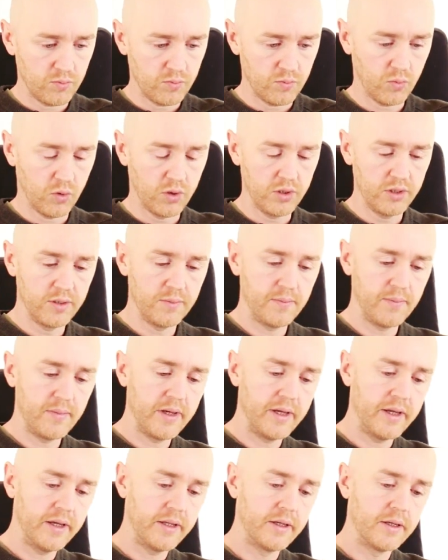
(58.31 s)
One of the
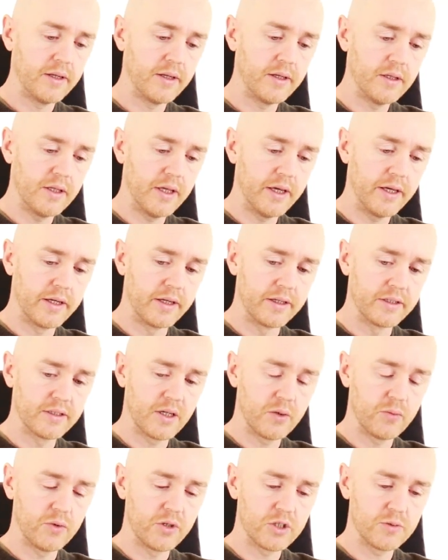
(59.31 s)
main things
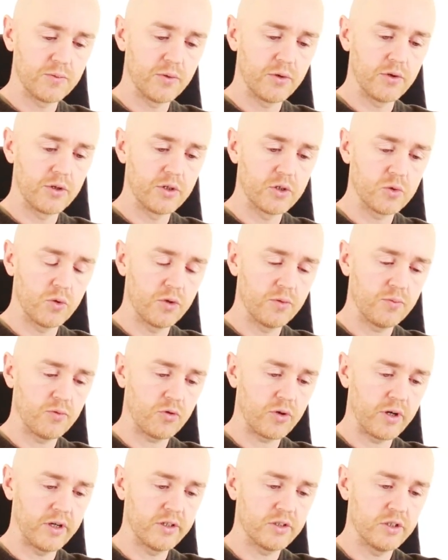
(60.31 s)
that we experience with
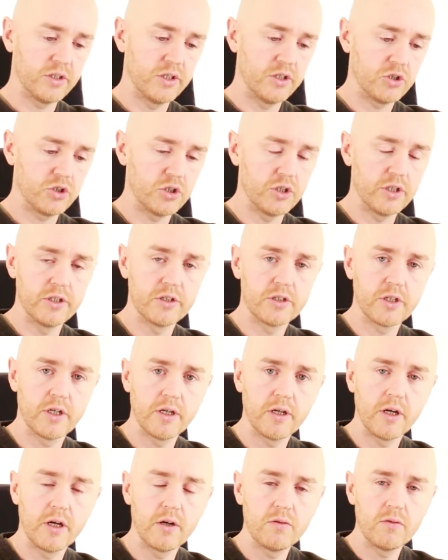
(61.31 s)
procrastination is
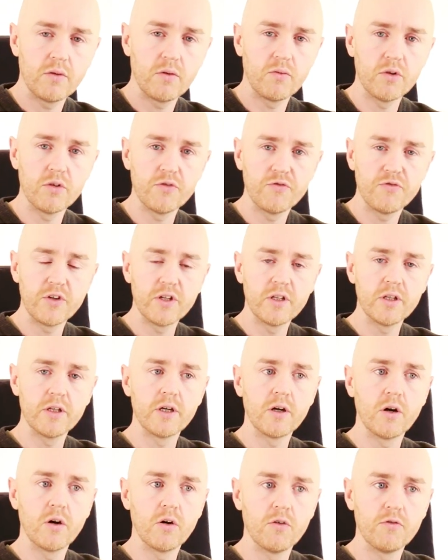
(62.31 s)
a real
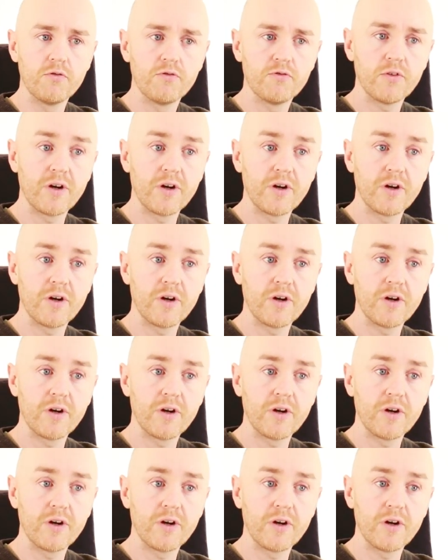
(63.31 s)
feeling of